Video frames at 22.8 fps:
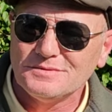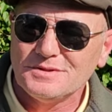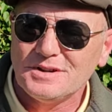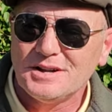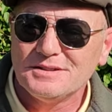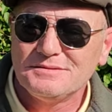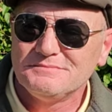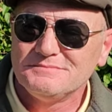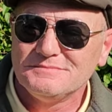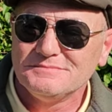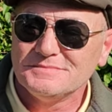
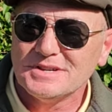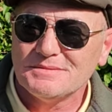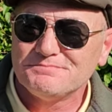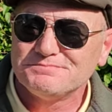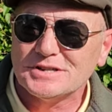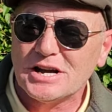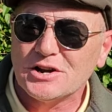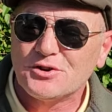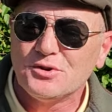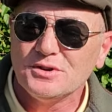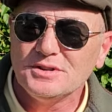I
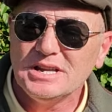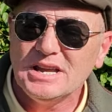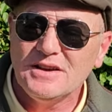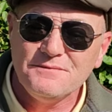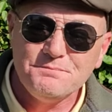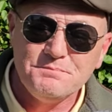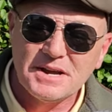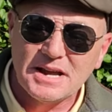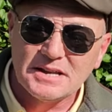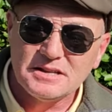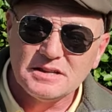couldn't
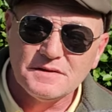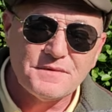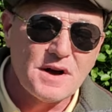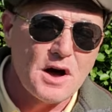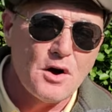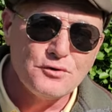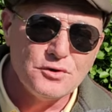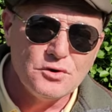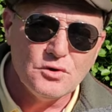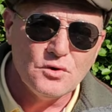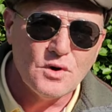even begin to
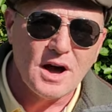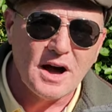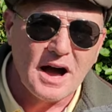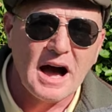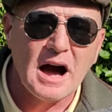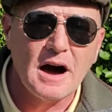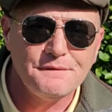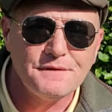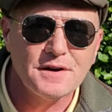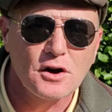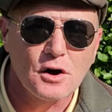value
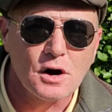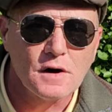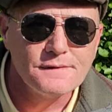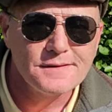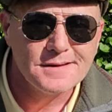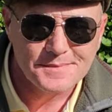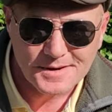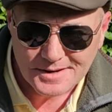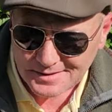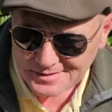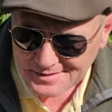half a
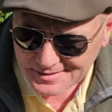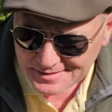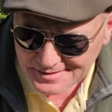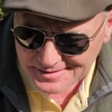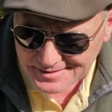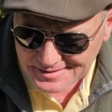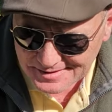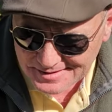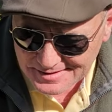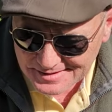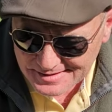coffee bean.
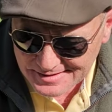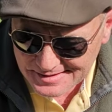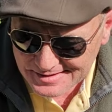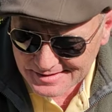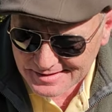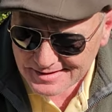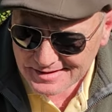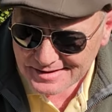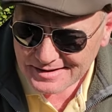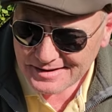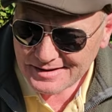
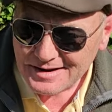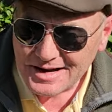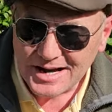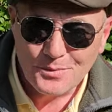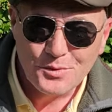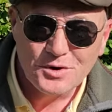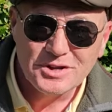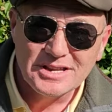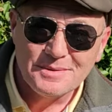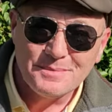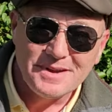
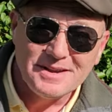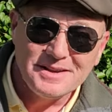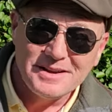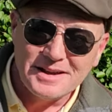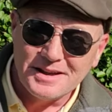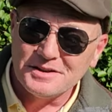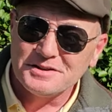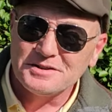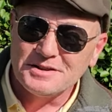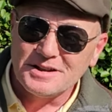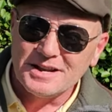I wouldn't mind
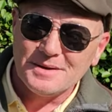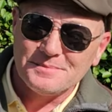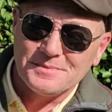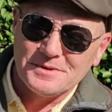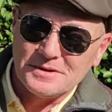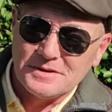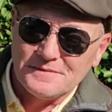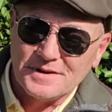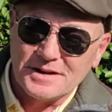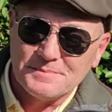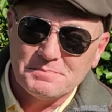getting
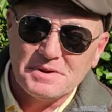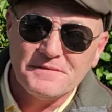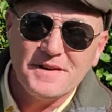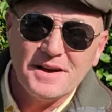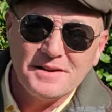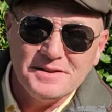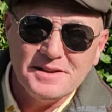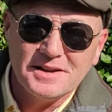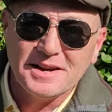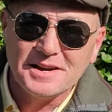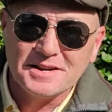snapped off. I'd
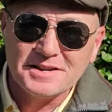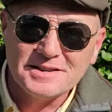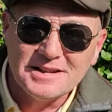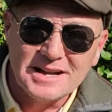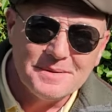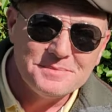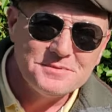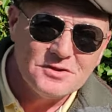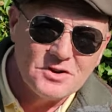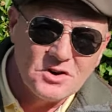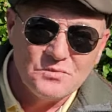prefer to get
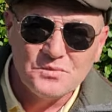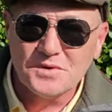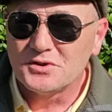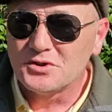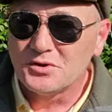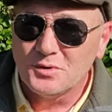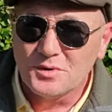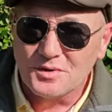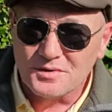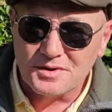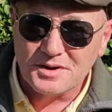snapped off with
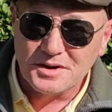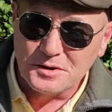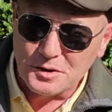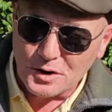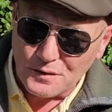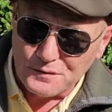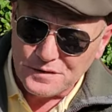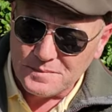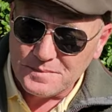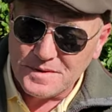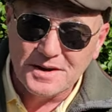2 or 3
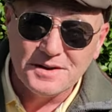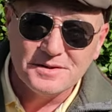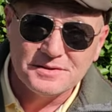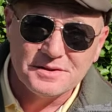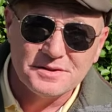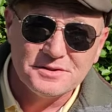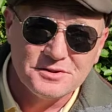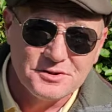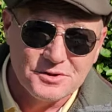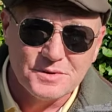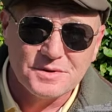coffee beans
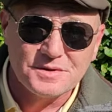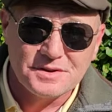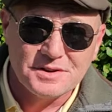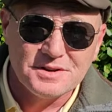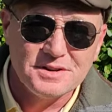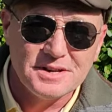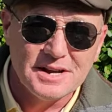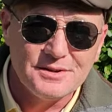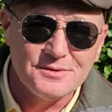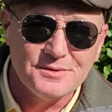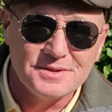than 2 or
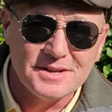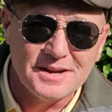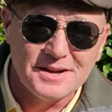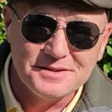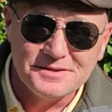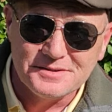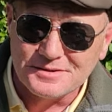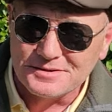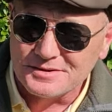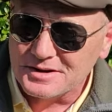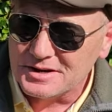3 yellow
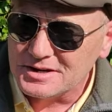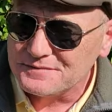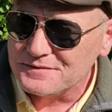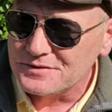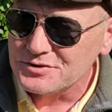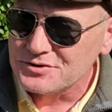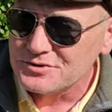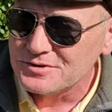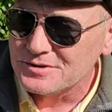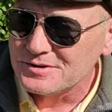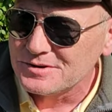dancers, that's
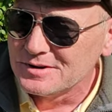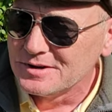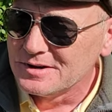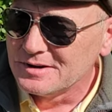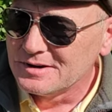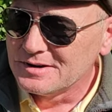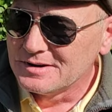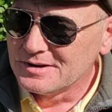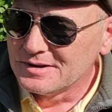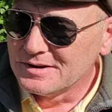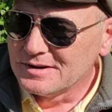for sure.
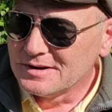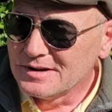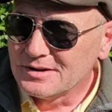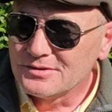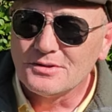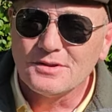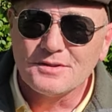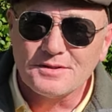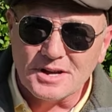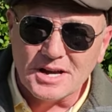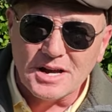
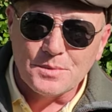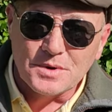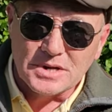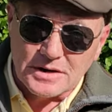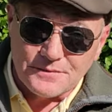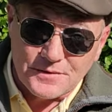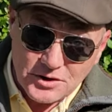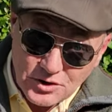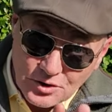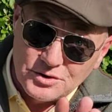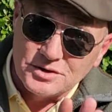Not that I
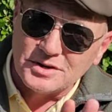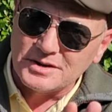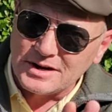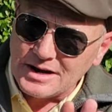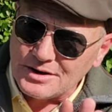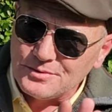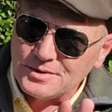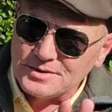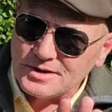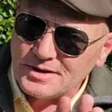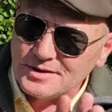would ever use a
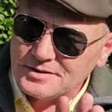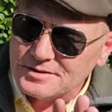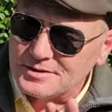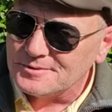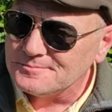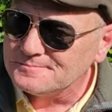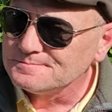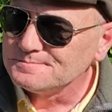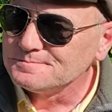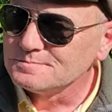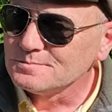yellow
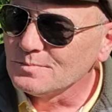dancer.